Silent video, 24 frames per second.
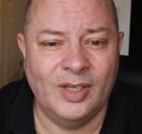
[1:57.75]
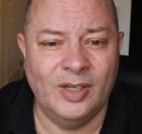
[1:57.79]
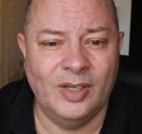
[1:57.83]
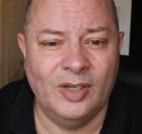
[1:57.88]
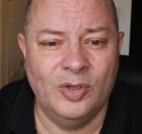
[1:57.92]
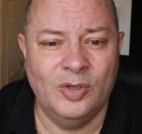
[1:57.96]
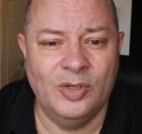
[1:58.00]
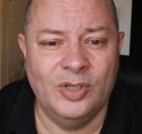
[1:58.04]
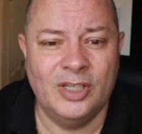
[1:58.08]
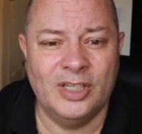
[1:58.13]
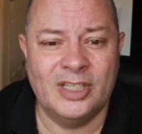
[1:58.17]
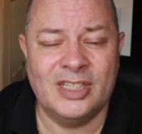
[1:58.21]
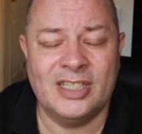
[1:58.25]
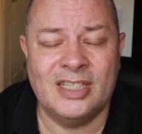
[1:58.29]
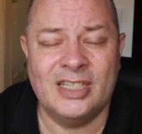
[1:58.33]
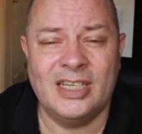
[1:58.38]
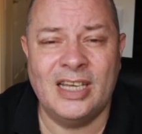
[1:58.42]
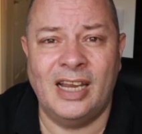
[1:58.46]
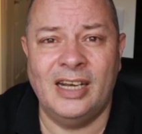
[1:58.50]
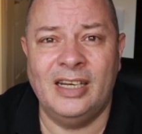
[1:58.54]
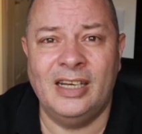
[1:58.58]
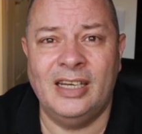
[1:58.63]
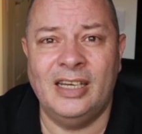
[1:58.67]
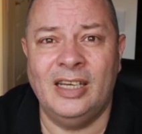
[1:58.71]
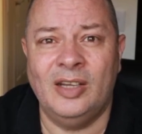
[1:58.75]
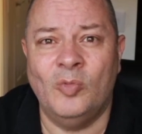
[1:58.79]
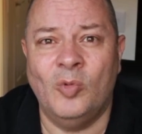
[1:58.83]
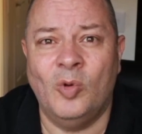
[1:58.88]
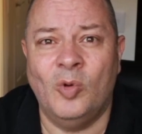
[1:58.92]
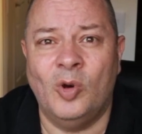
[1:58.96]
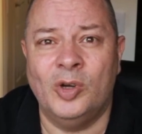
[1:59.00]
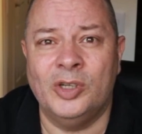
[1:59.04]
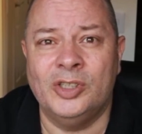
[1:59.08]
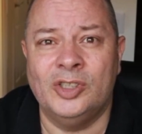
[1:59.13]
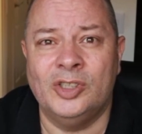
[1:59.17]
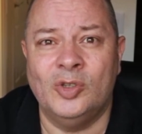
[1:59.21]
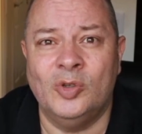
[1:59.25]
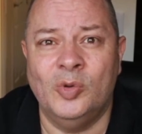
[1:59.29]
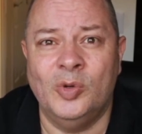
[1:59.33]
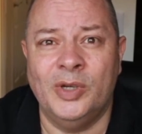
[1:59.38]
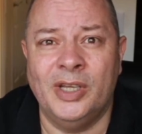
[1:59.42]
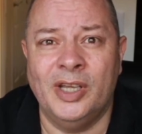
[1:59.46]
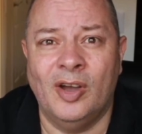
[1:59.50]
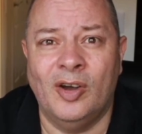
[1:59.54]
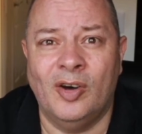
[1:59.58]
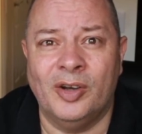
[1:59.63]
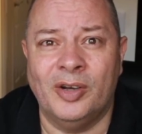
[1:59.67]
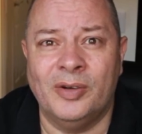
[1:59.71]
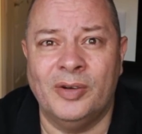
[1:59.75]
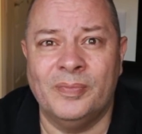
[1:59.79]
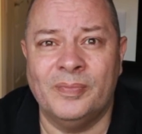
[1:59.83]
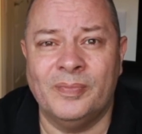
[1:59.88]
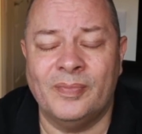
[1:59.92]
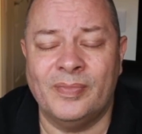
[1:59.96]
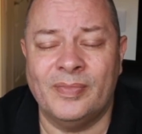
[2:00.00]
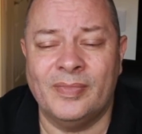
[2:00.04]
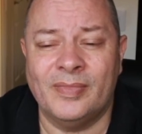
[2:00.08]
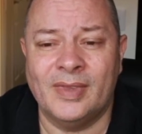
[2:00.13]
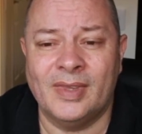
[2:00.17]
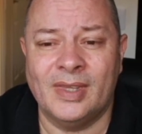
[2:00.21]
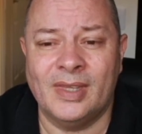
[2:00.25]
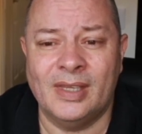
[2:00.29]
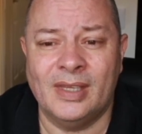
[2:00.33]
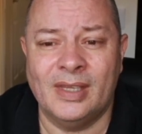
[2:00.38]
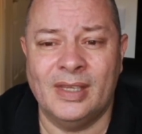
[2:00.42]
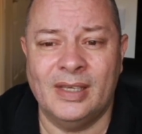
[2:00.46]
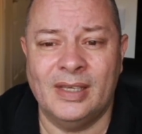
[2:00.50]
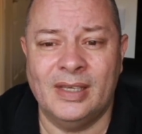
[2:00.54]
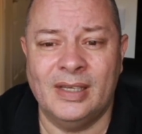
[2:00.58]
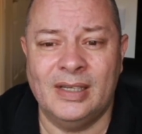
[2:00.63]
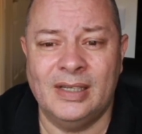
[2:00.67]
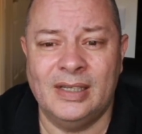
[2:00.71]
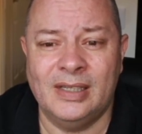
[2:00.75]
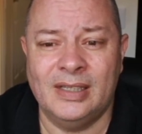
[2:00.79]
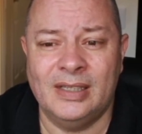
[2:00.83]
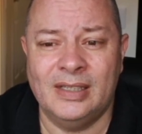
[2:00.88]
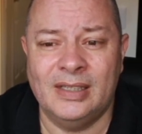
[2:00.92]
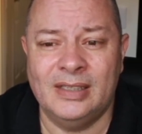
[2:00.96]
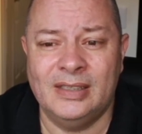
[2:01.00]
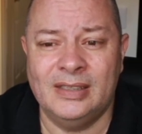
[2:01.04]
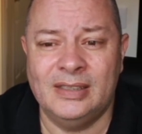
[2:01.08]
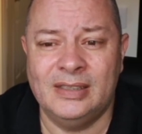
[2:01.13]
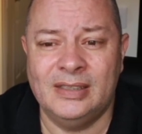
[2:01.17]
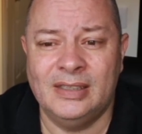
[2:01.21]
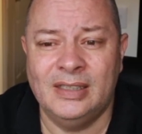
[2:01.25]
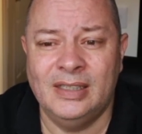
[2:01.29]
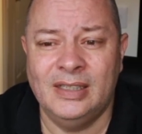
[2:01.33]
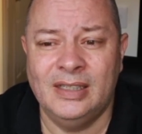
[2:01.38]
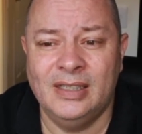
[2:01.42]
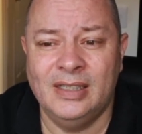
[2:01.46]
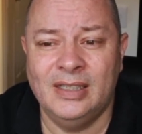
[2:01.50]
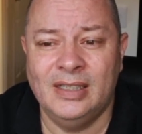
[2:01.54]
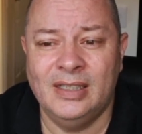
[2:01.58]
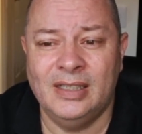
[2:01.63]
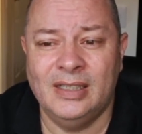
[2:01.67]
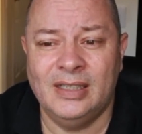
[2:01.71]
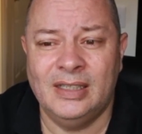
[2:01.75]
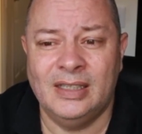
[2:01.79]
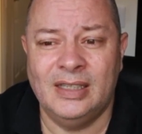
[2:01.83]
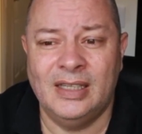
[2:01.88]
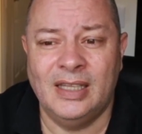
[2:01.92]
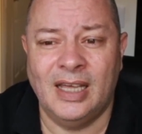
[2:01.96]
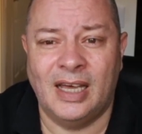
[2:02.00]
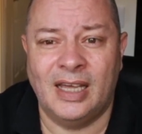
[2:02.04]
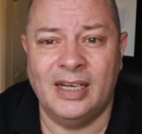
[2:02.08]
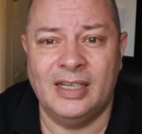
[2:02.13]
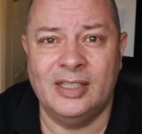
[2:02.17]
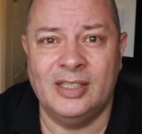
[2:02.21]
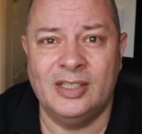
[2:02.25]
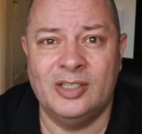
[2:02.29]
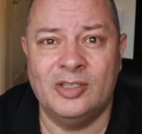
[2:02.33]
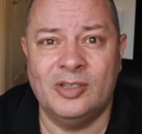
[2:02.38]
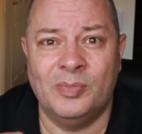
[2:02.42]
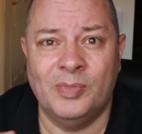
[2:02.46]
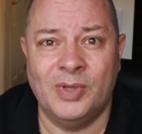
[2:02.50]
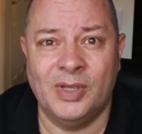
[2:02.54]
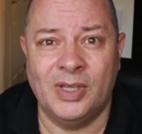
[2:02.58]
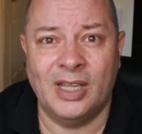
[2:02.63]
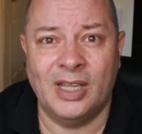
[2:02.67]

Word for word: understanding what is going on, and that is something